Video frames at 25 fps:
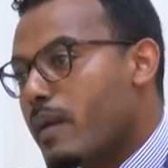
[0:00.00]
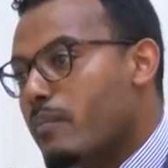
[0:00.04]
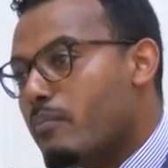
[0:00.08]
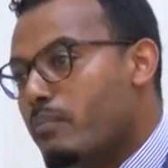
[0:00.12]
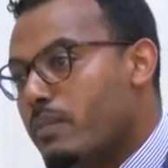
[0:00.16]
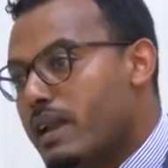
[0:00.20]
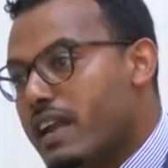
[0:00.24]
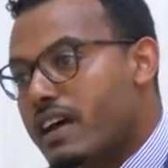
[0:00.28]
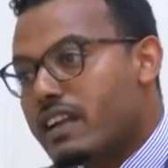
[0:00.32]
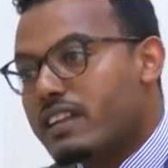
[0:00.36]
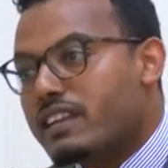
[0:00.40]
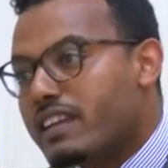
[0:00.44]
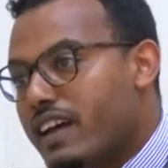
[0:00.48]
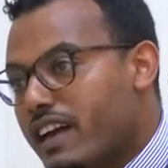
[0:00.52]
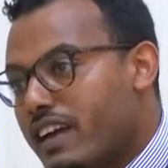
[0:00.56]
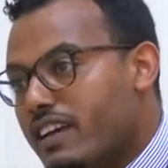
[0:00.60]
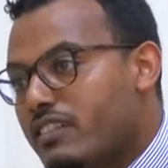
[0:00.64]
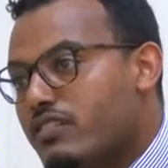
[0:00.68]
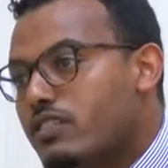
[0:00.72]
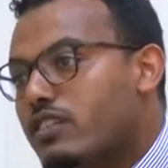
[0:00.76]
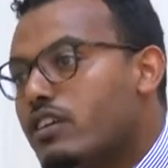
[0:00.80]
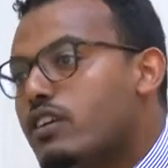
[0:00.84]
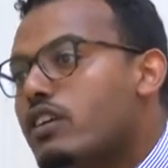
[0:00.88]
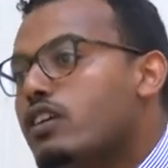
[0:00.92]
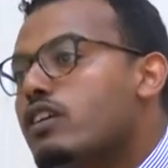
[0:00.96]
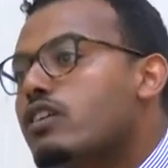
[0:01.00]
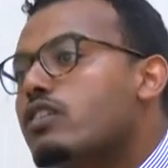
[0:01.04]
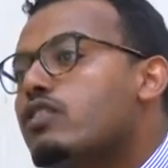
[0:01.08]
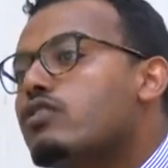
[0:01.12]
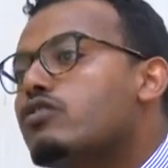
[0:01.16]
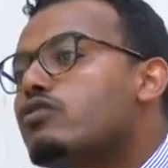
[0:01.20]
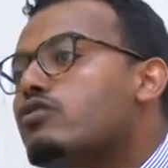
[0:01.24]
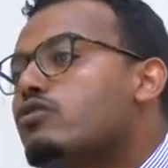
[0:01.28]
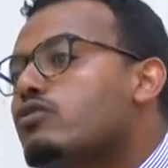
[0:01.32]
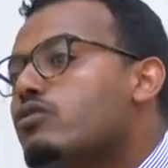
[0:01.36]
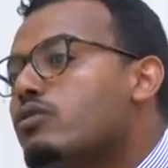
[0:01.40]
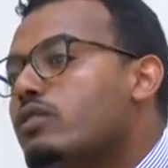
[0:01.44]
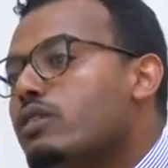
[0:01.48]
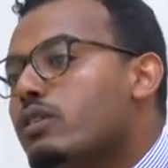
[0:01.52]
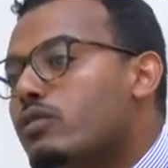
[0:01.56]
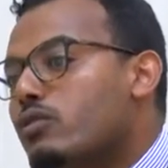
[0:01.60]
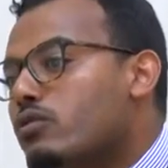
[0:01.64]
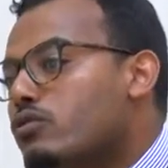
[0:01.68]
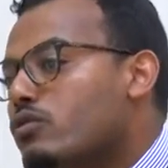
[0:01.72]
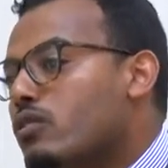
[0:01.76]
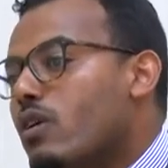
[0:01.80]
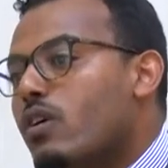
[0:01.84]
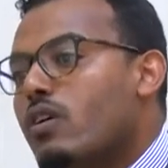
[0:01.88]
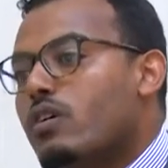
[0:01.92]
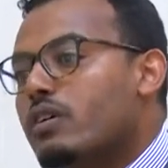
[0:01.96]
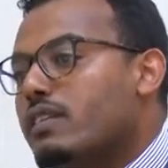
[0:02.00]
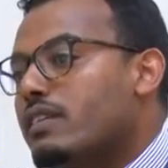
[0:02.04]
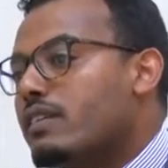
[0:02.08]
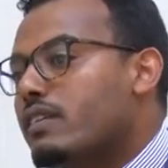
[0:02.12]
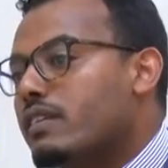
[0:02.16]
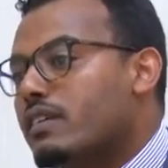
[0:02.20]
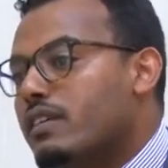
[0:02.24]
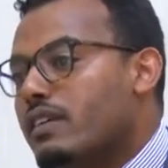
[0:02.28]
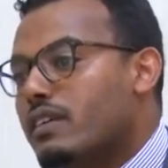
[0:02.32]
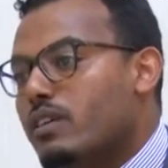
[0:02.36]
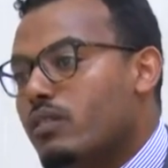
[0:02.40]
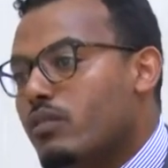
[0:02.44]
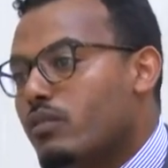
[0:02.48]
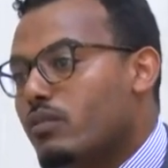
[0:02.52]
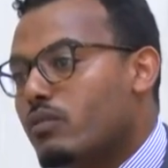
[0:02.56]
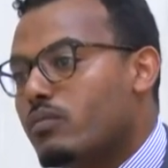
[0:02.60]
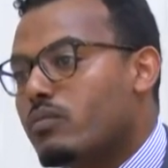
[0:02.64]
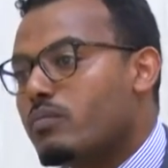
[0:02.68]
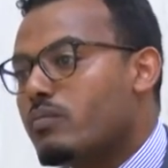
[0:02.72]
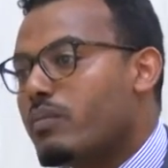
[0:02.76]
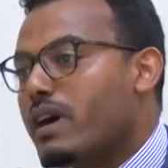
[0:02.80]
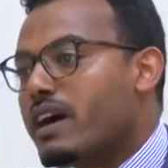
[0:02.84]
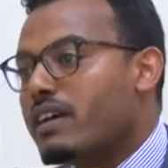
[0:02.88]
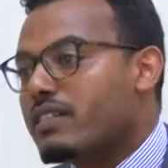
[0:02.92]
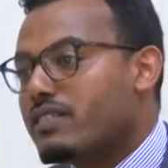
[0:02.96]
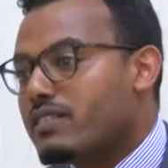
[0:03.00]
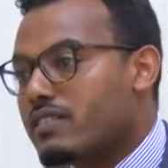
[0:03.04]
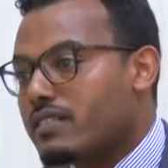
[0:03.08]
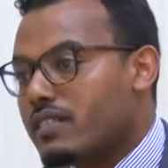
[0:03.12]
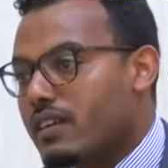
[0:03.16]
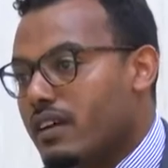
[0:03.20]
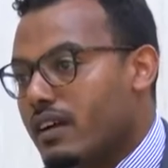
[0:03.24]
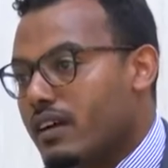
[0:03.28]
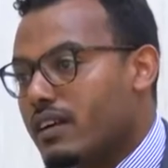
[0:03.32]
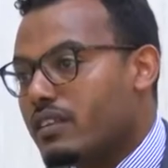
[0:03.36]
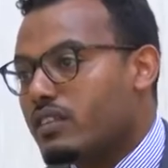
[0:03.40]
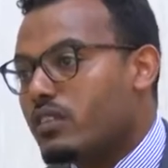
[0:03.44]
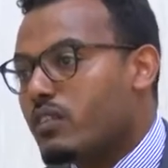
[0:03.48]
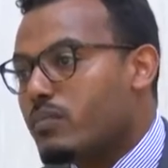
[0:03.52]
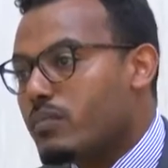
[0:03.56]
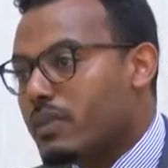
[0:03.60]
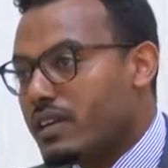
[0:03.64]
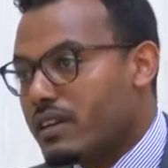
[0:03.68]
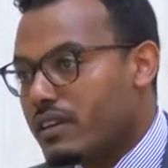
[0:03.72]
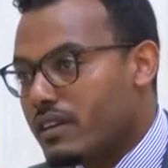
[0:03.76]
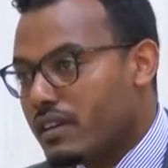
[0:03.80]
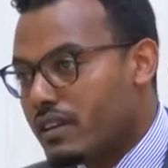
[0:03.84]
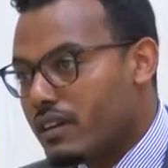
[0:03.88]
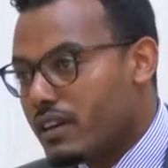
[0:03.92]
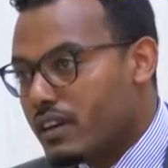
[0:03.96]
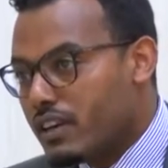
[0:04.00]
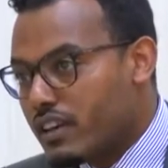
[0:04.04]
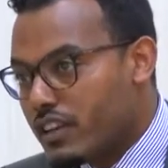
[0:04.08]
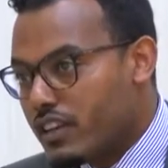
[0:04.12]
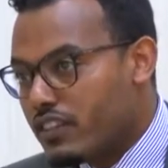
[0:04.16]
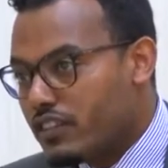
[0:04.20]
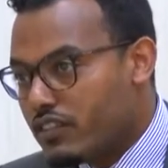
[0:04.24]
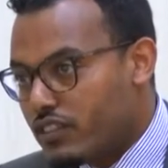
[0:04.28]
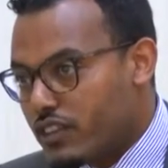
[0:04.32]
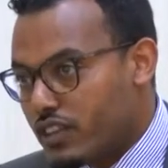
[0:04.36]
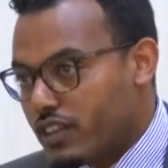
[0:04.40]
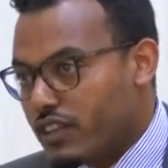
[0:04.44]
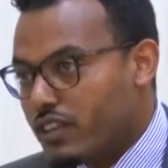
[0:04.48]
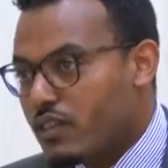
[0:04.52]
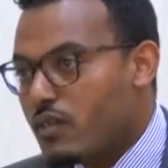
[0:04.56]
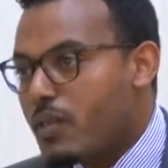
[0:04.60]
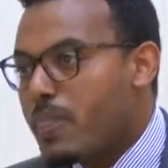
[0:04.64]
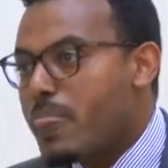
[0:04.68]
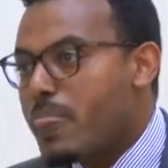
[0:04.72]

blood ties, throughout past Ethiopian history.